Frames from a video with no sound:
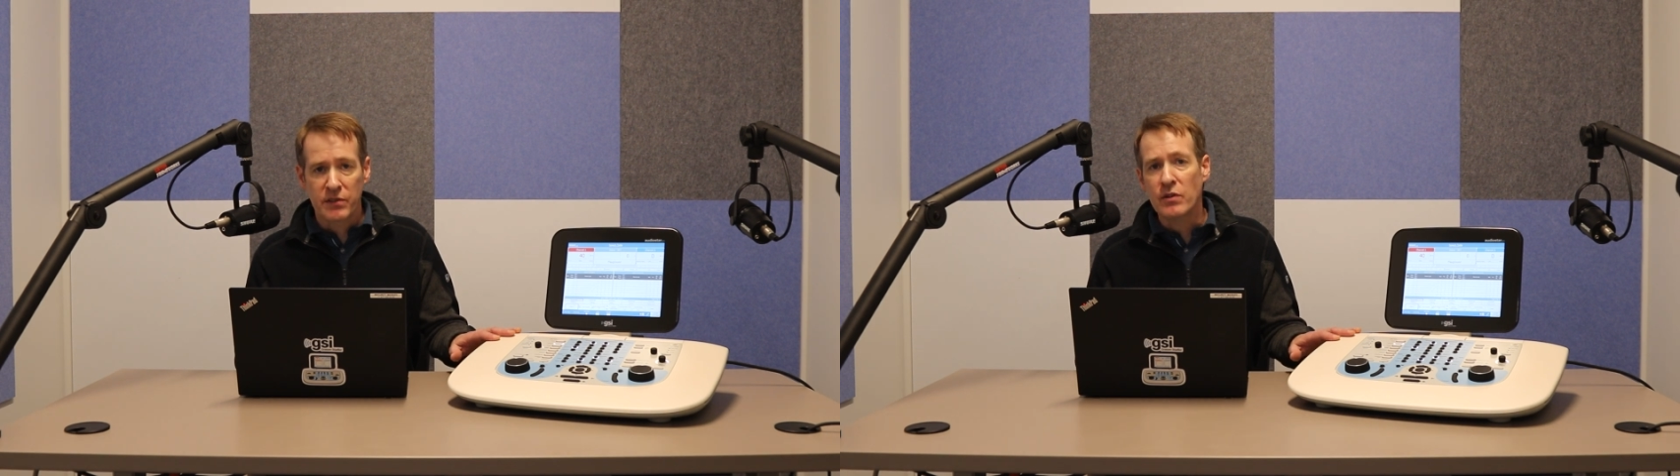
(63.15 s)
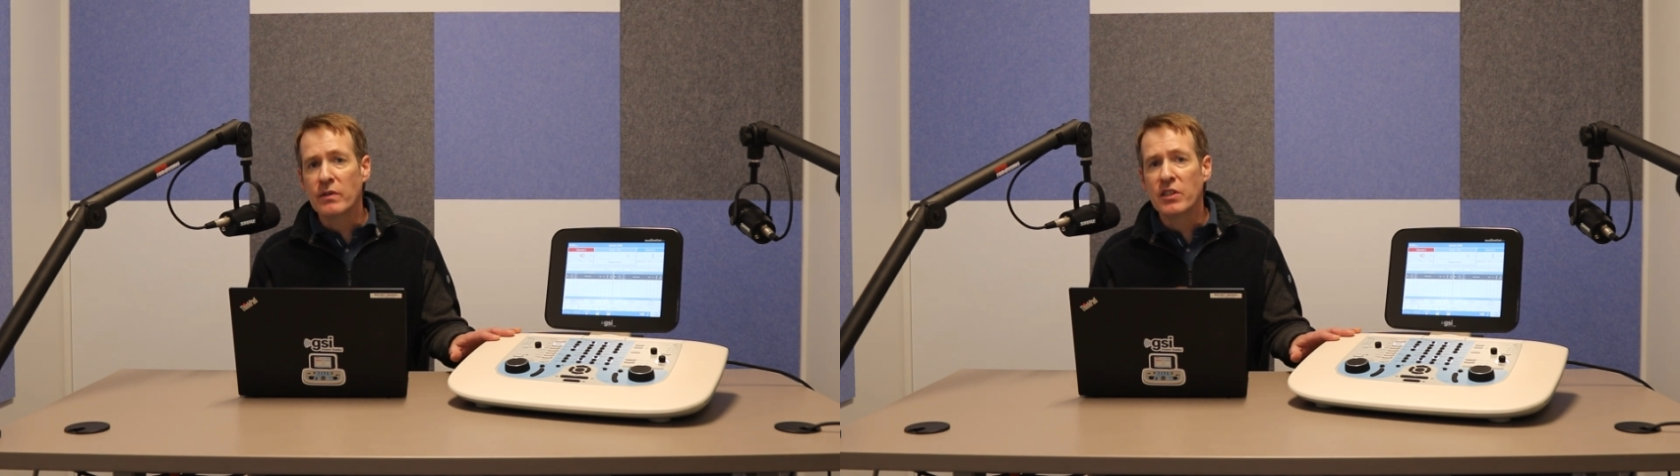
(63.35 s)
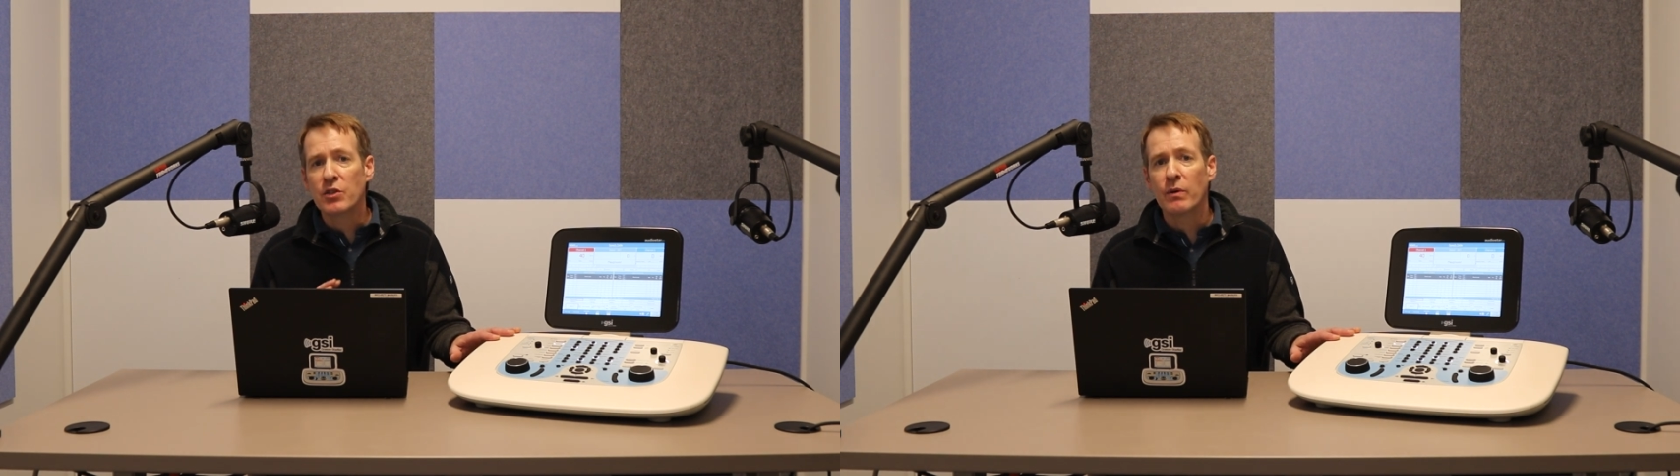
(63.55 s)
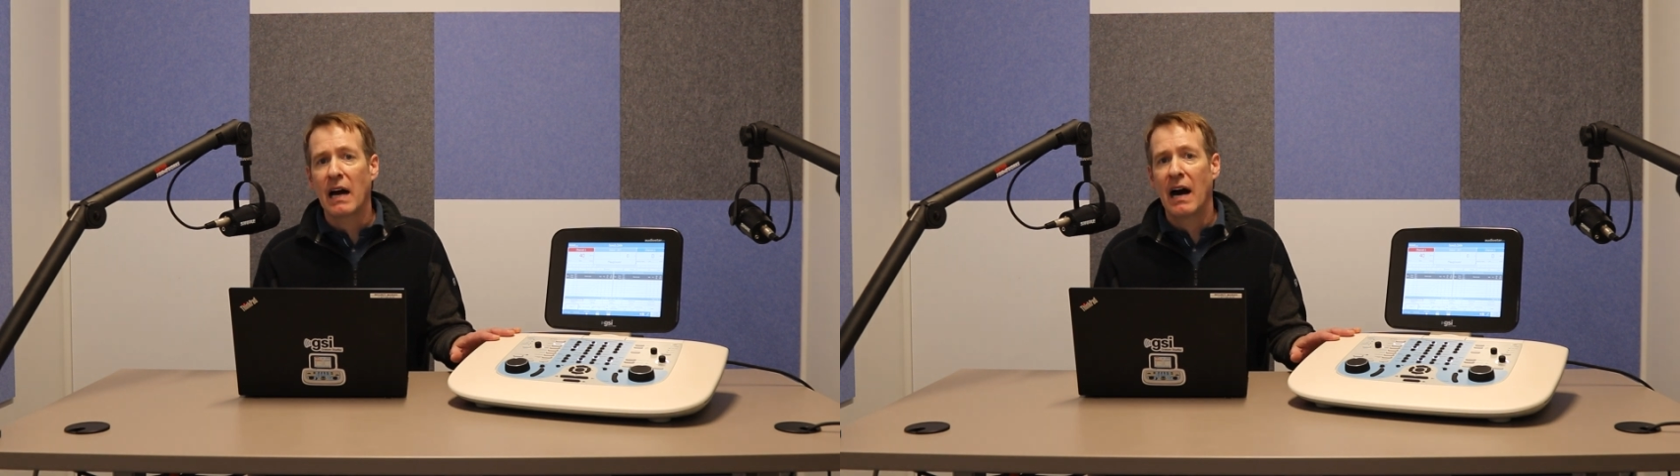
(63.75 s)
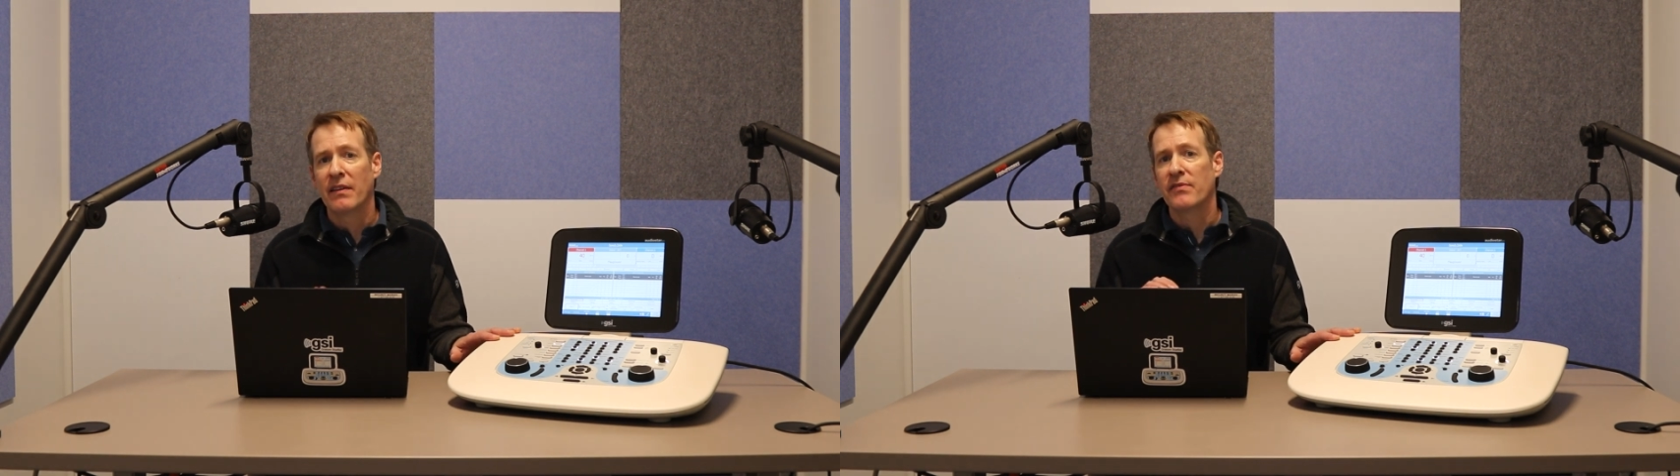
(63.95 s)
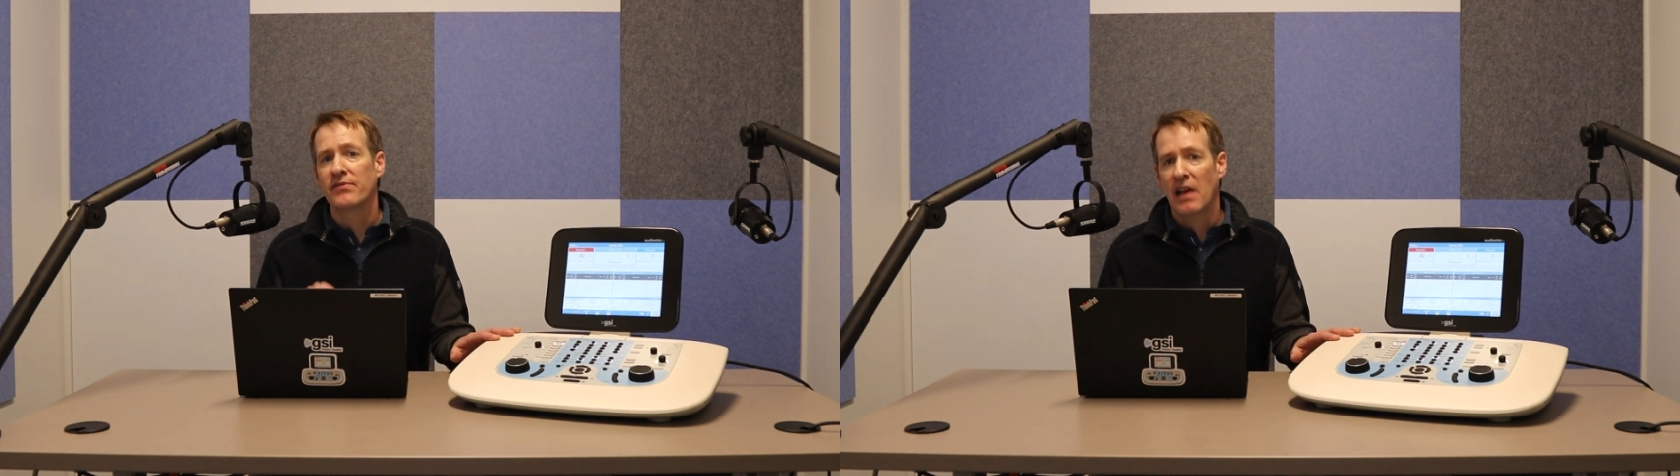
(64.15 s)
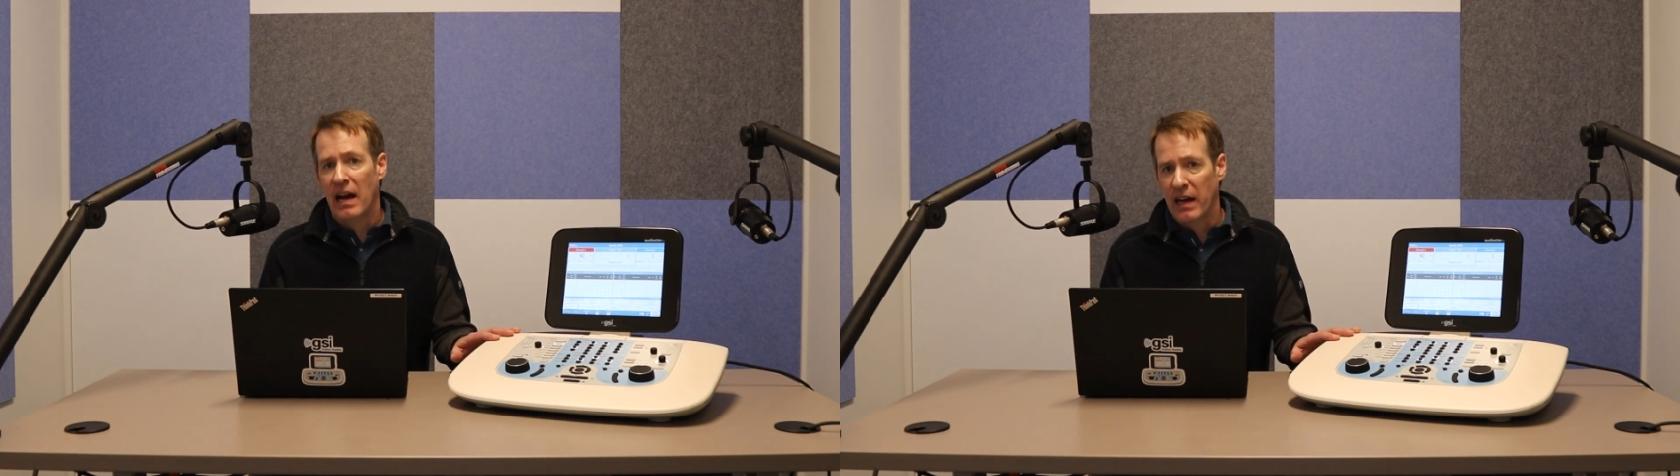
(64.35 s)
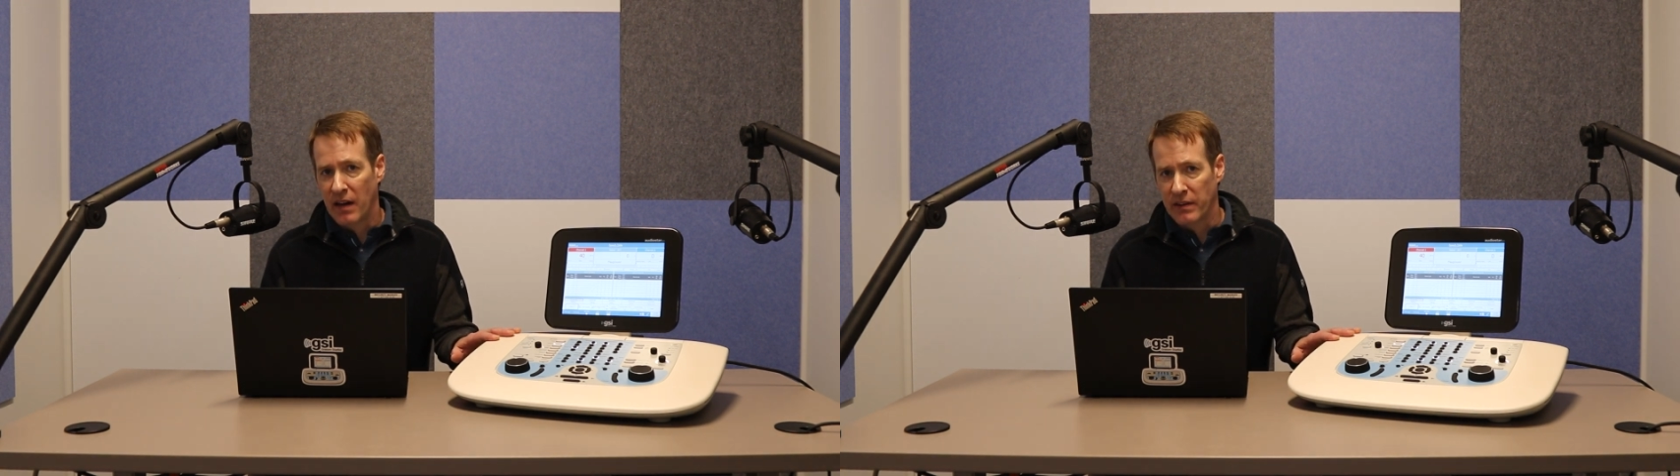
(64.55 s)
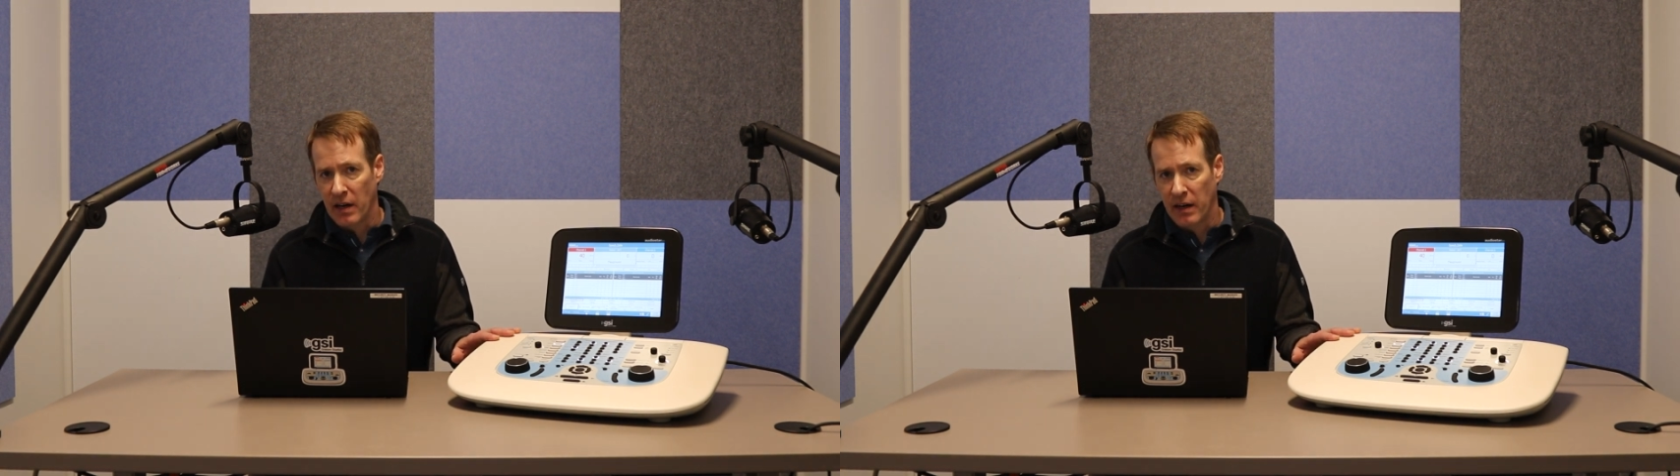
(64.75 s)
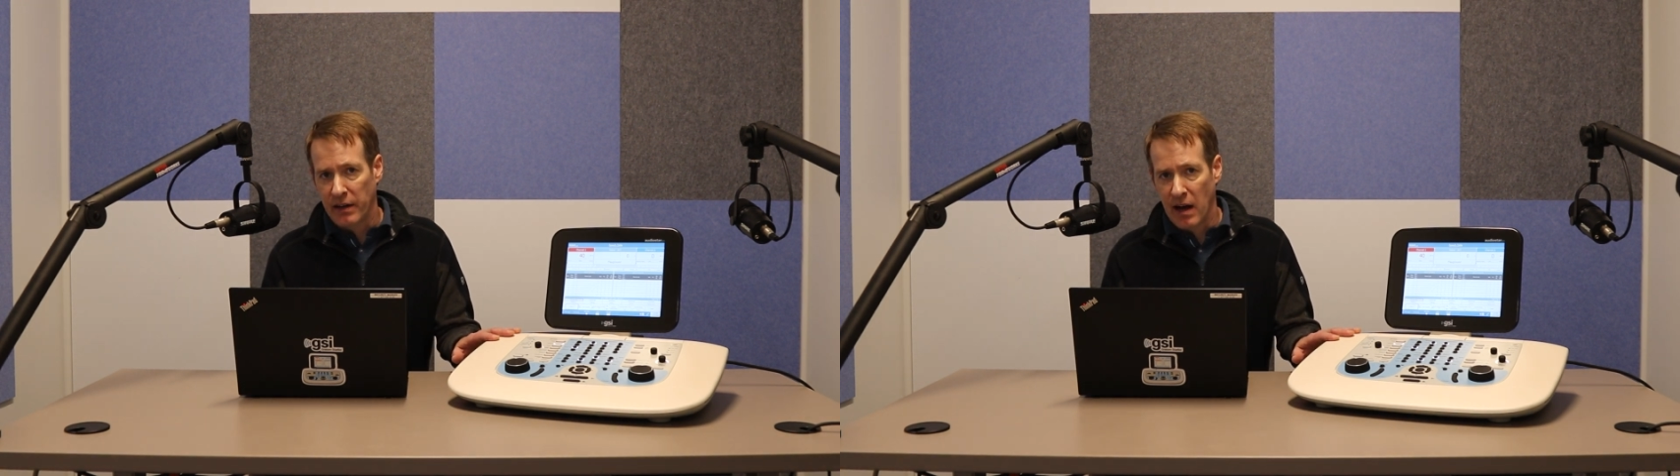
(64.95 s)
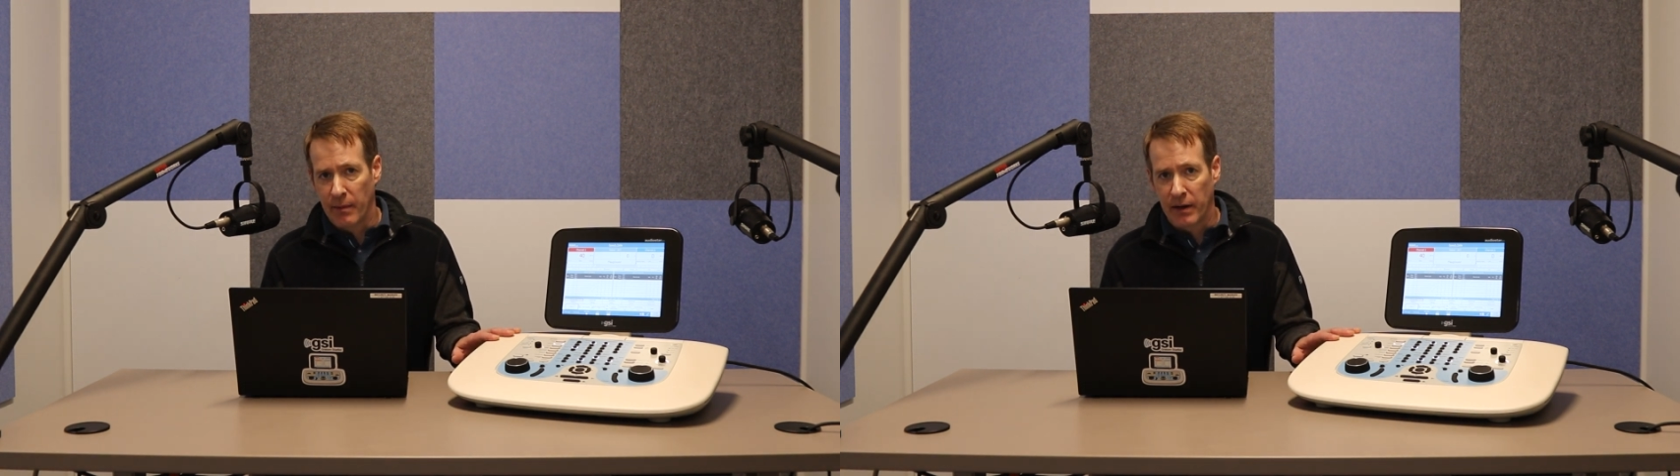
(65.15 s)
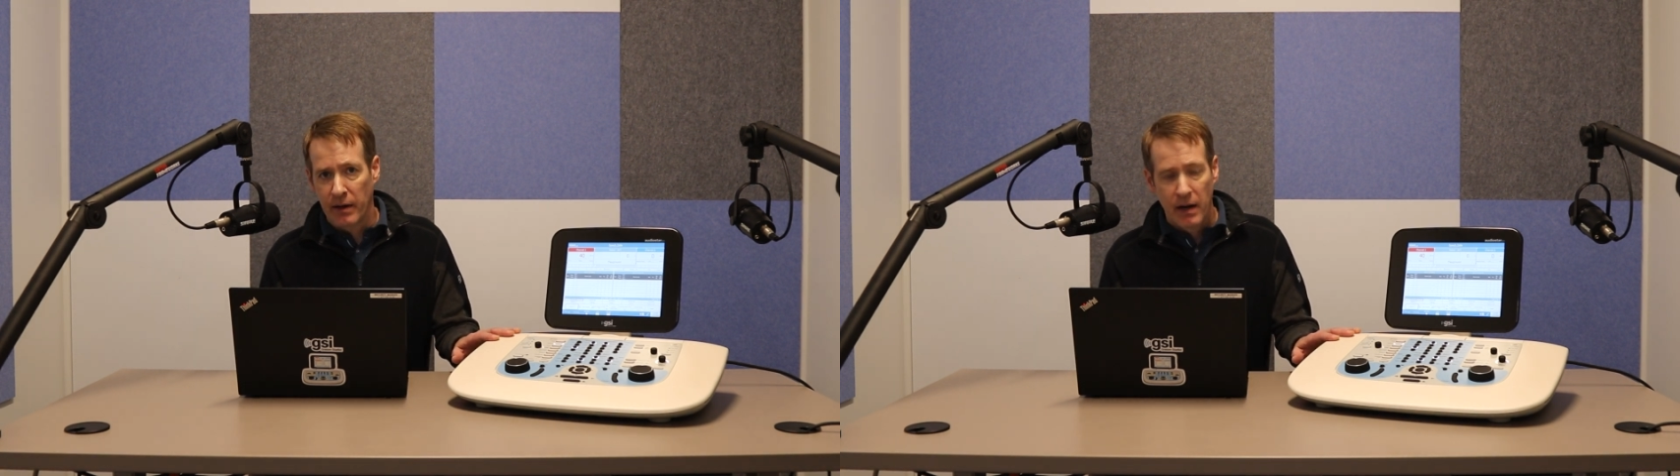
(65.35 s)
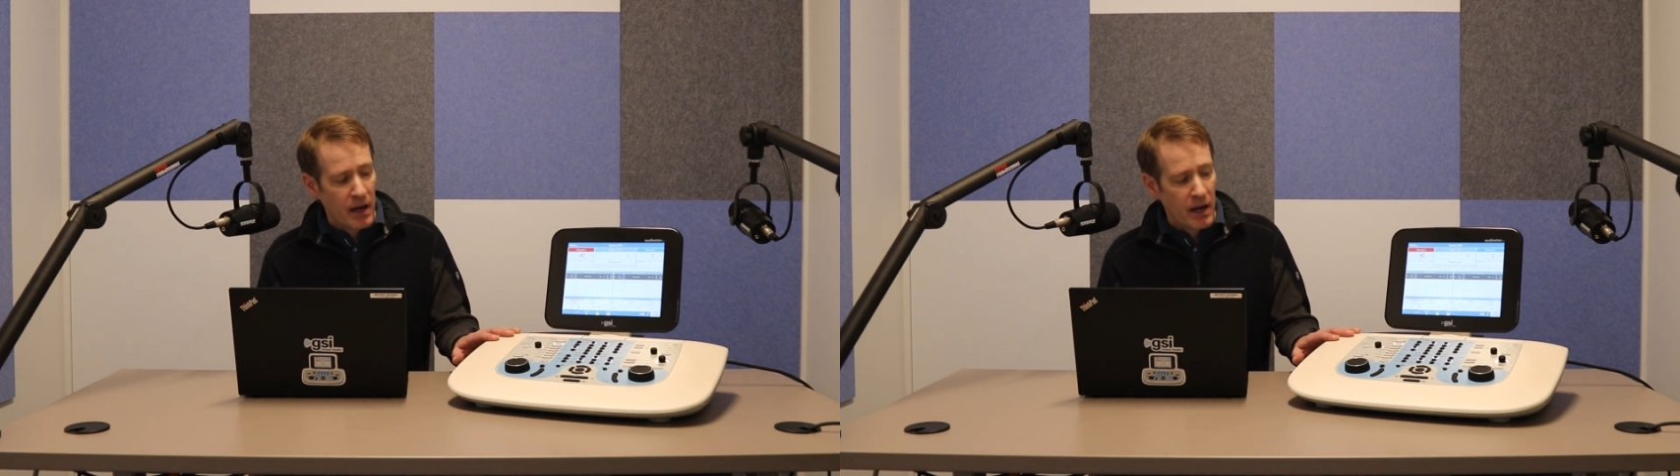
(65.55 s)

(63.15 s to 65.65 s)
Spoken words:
so you can do it on the fly on the audiometer.